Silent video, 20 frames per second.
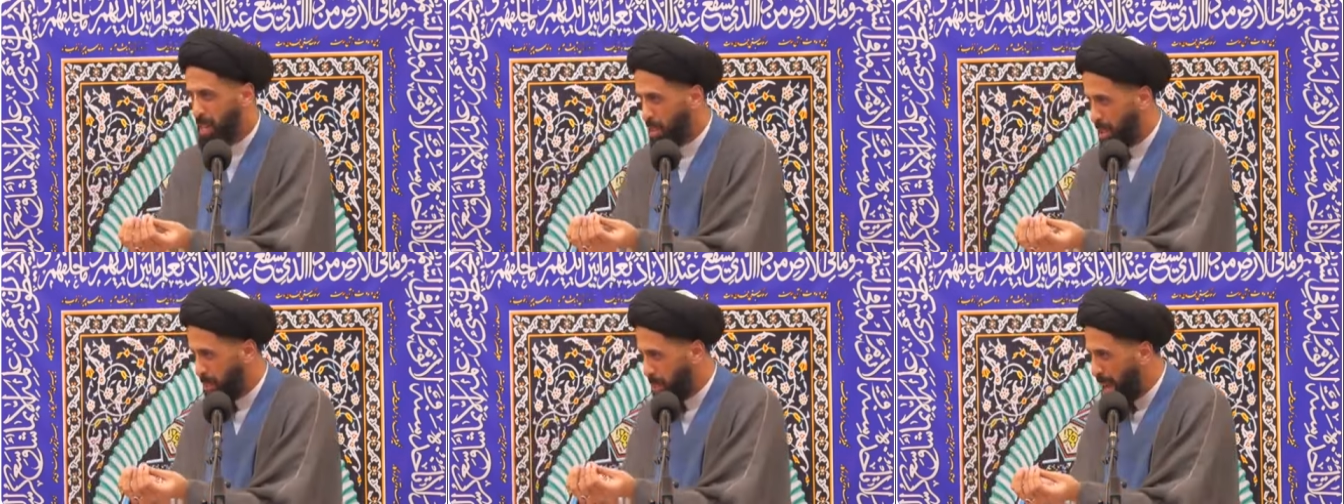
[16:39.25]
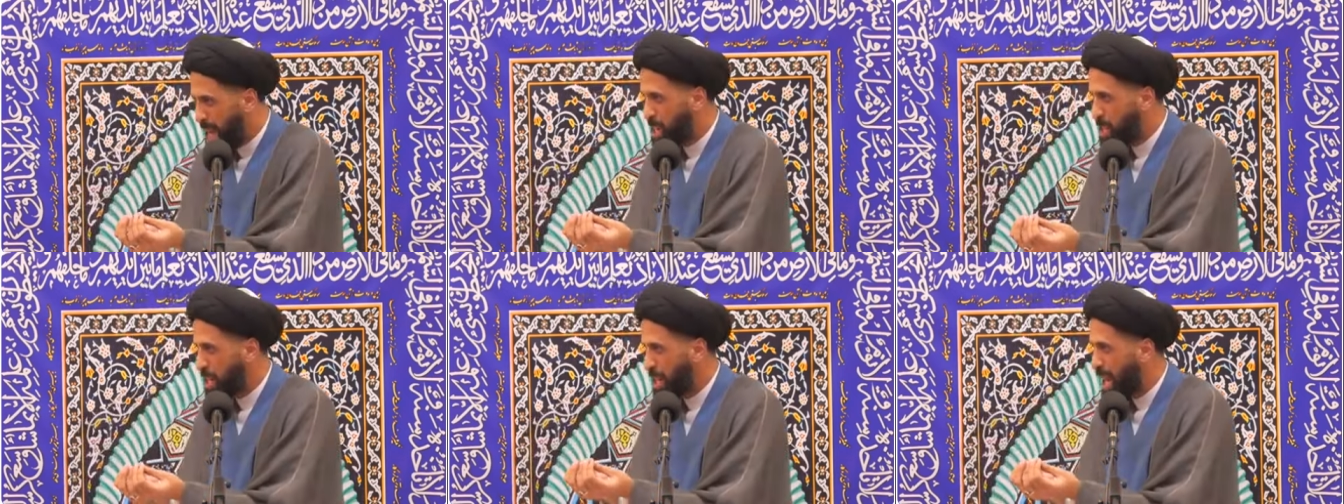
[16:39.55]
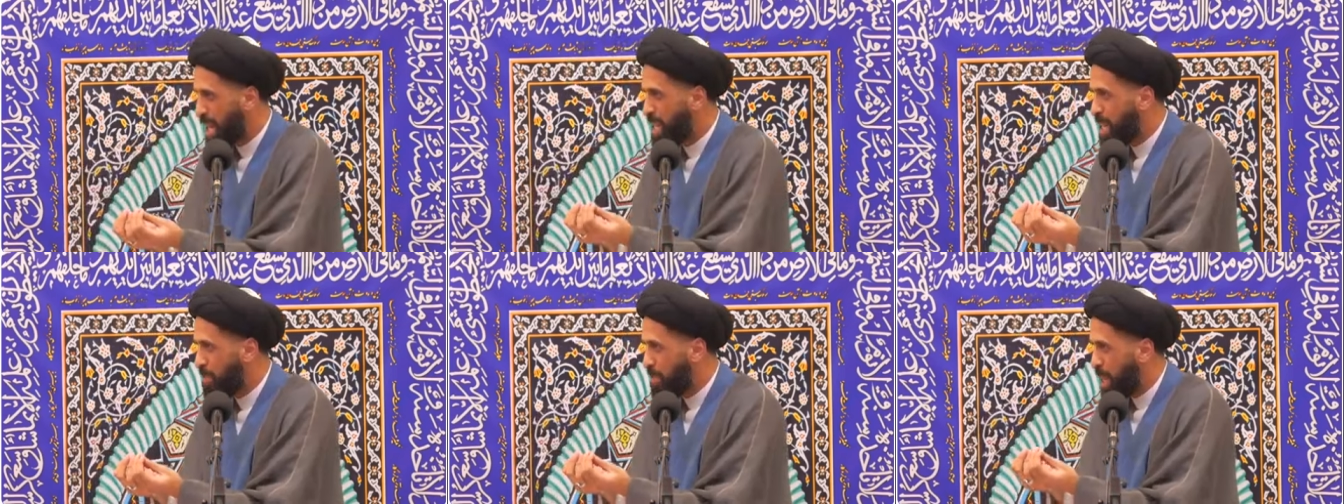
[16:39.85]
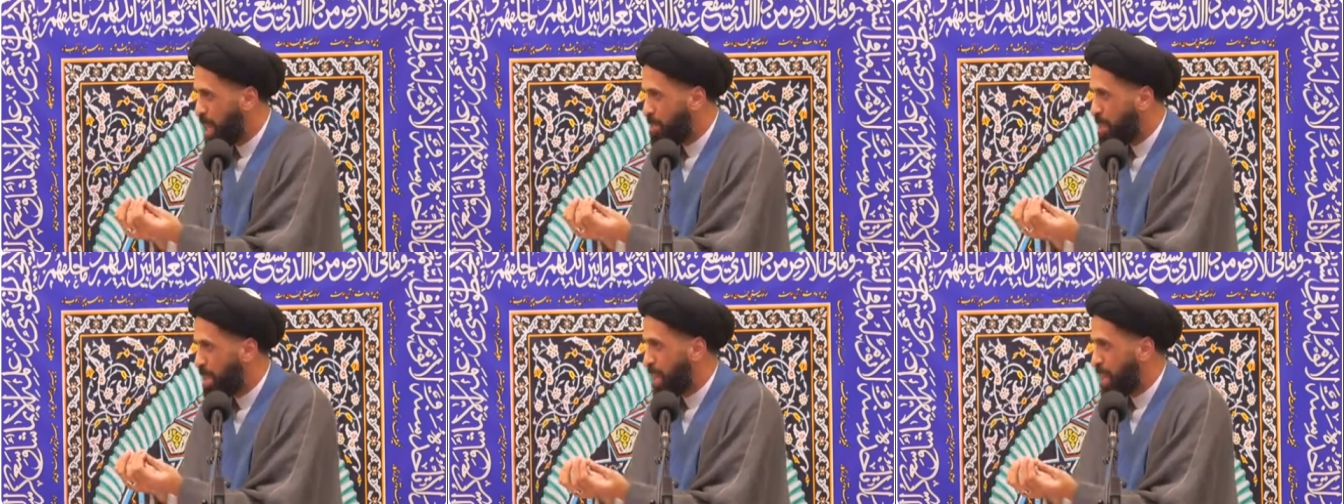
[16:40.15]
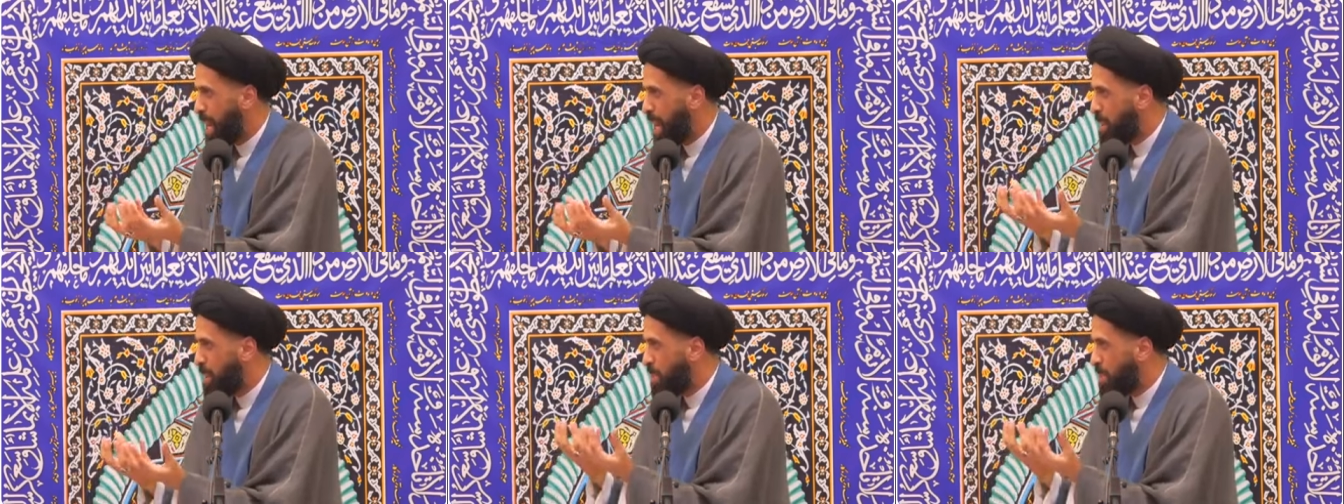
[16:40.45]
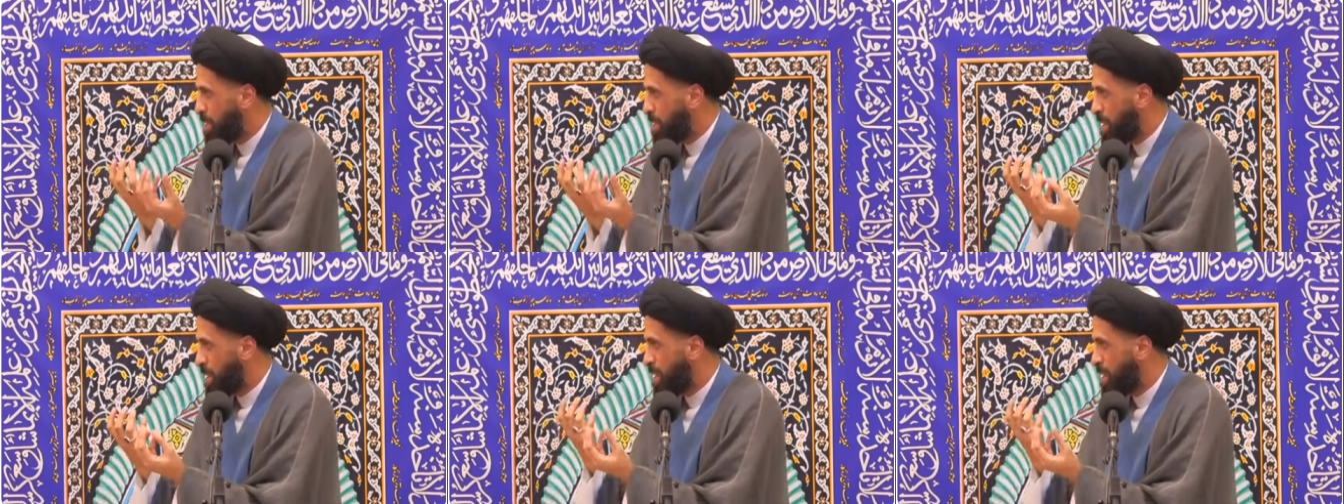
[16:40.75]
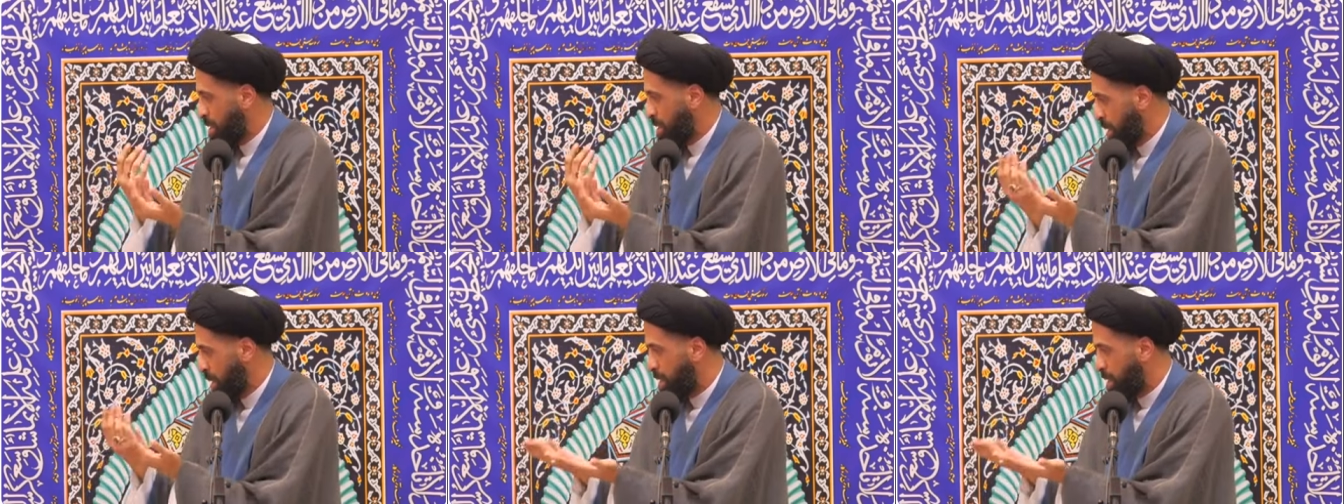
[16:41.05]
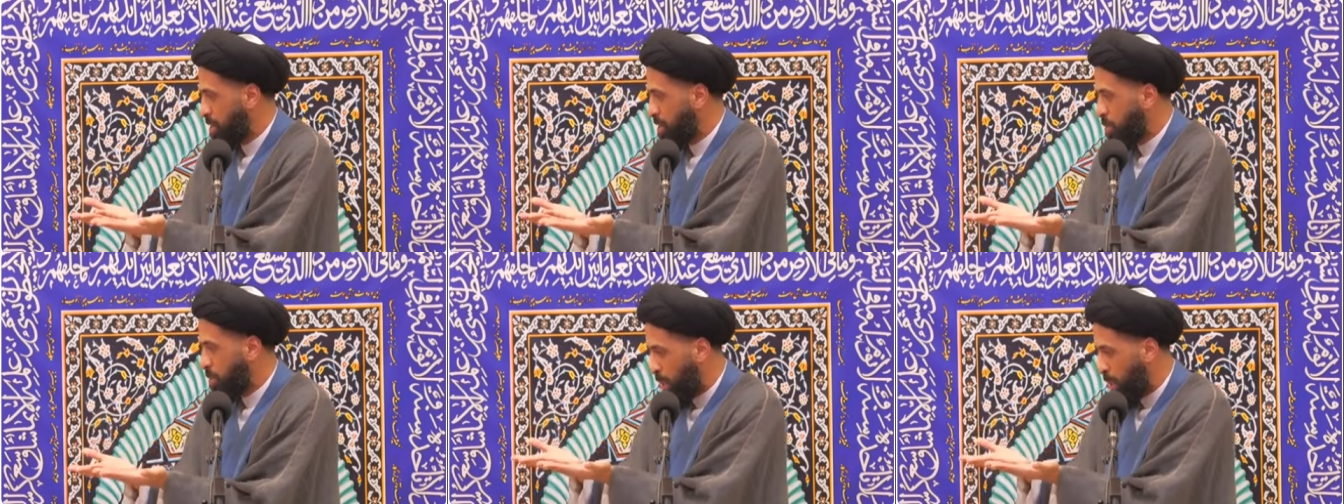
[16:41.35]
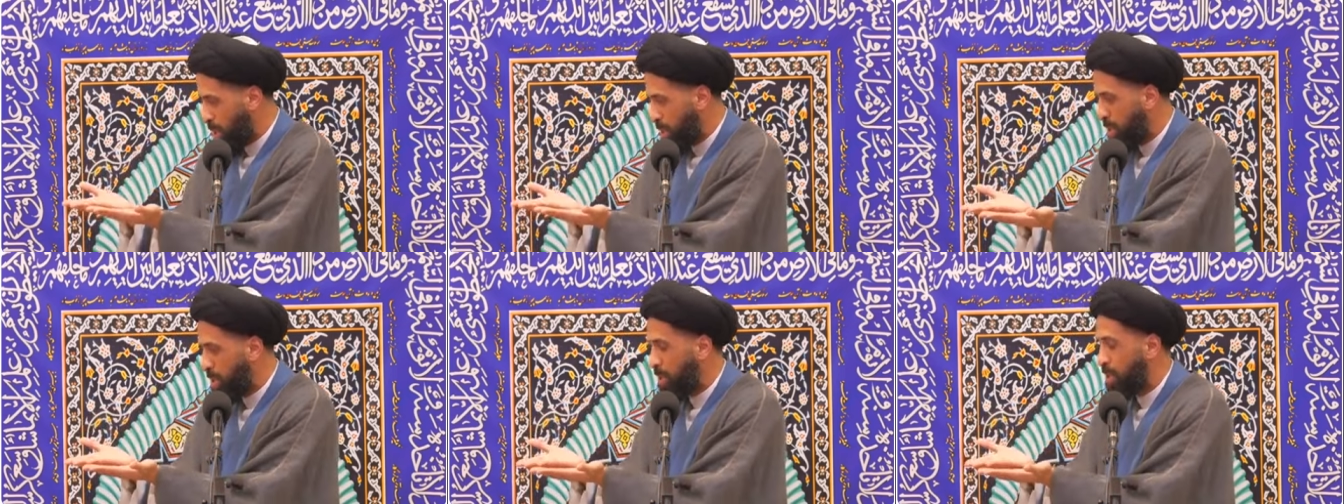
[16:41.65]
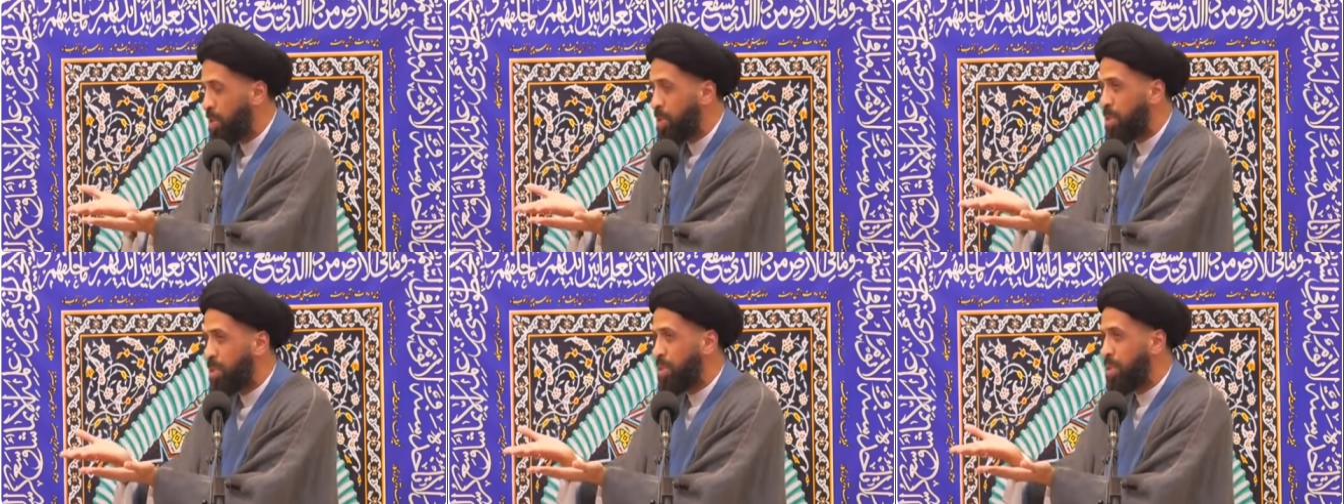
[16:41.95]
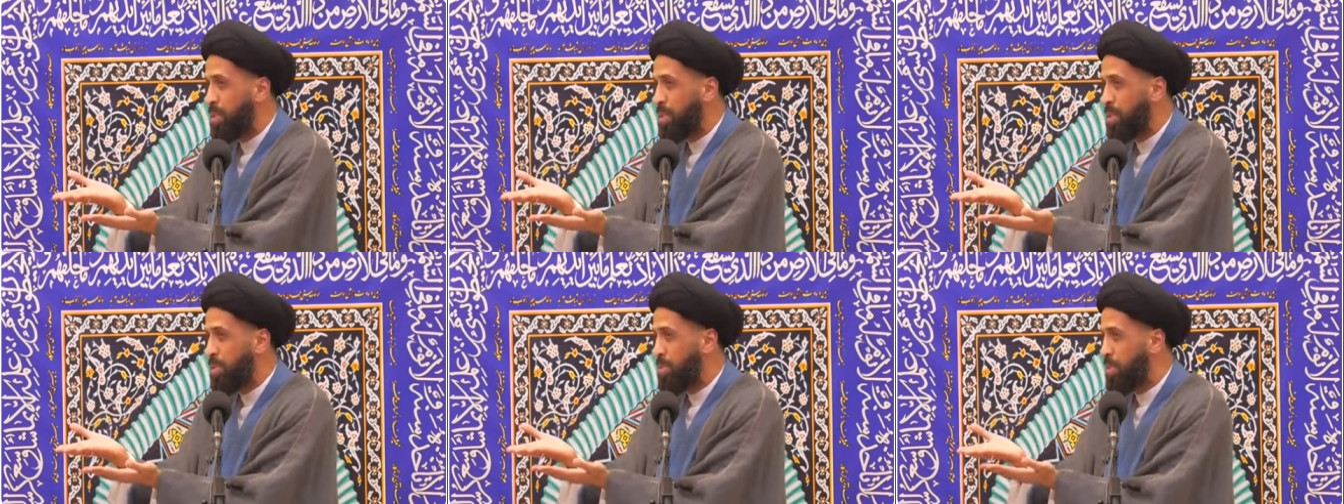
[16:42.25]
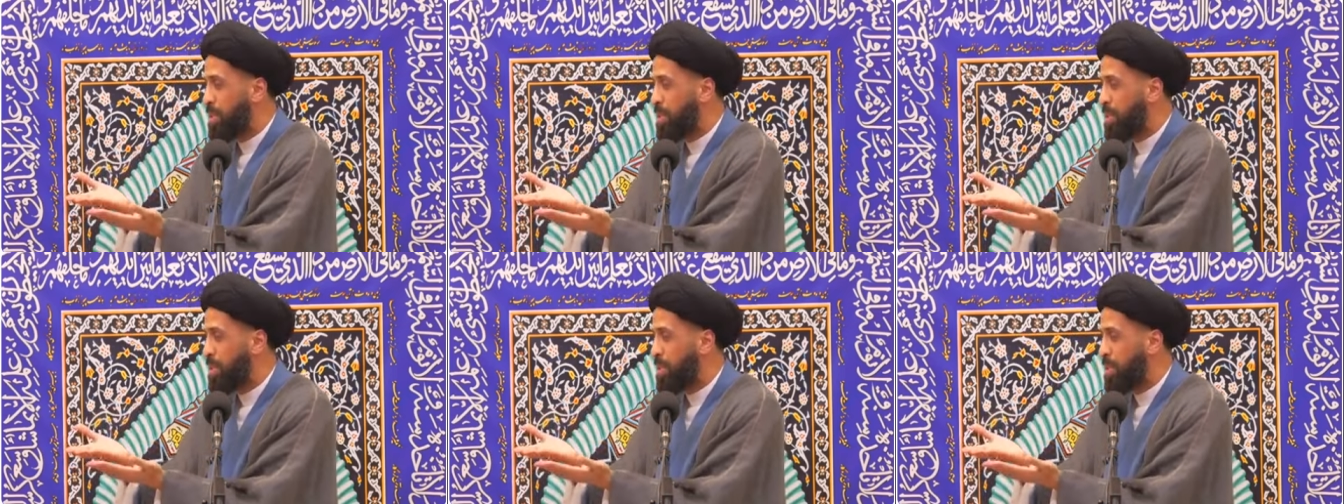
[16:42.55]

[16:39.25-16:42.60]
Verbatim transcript: Imagine Ali ibn Abi Talib is he, he doesn't want to, to,